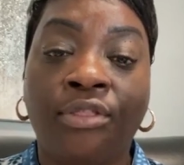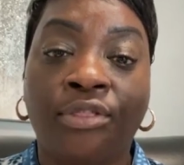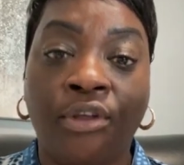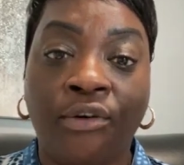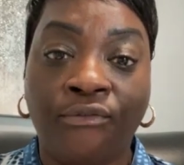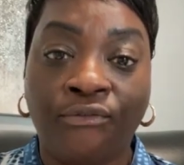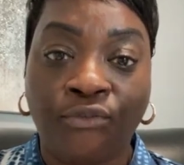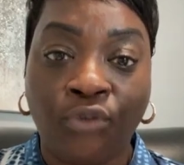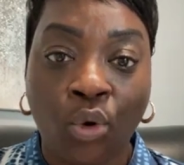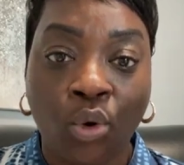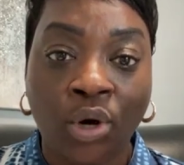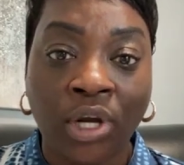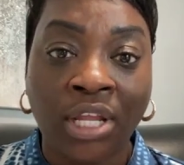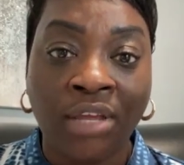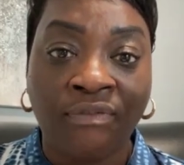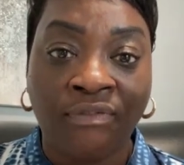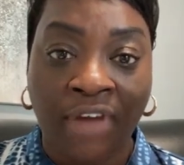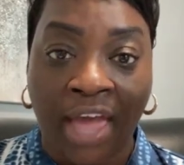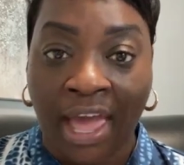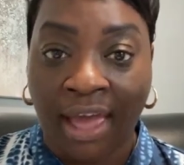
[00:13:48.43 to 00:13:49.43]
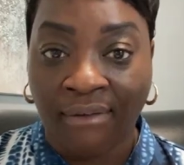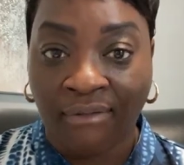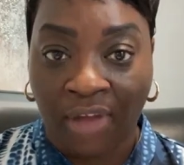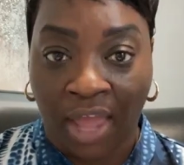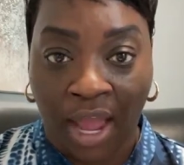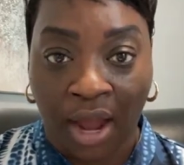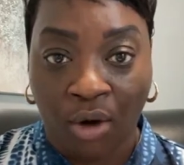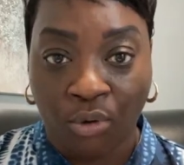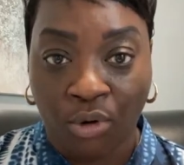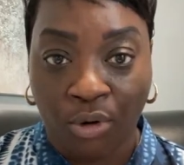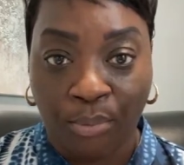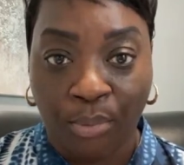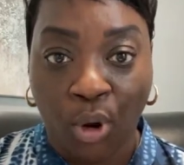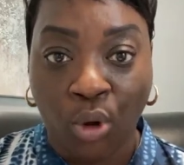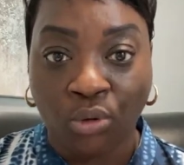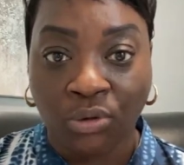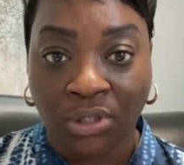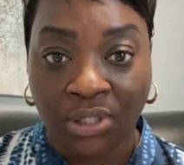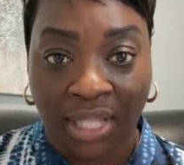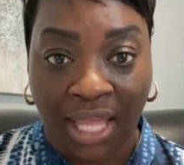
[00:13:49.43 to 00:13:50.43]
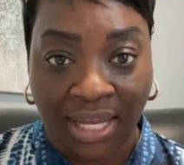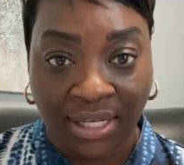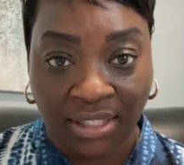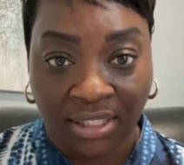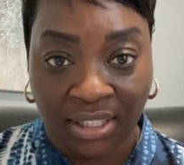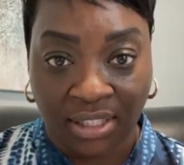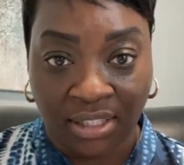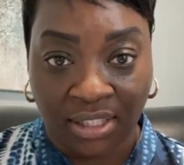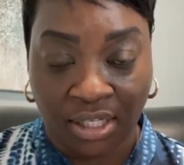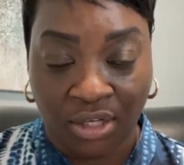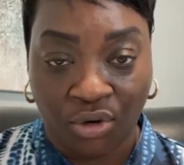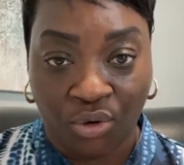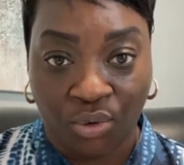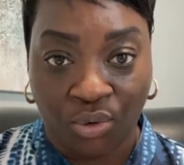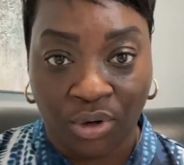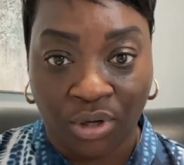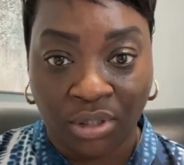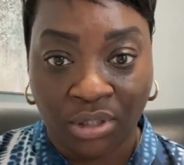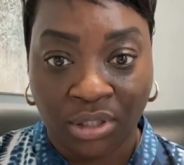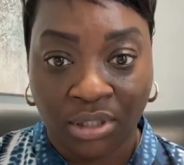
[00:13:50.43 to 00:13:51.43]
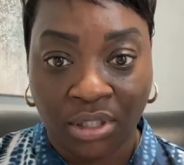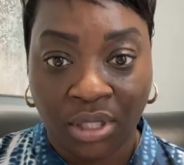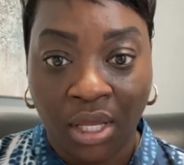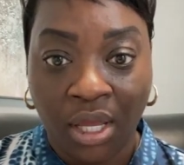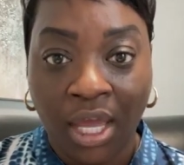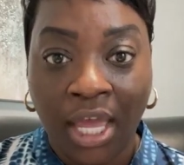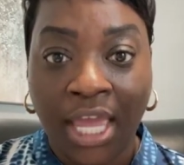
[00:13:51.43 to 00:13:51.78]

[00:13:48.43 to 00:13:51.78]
the 45-hour post-licensing course.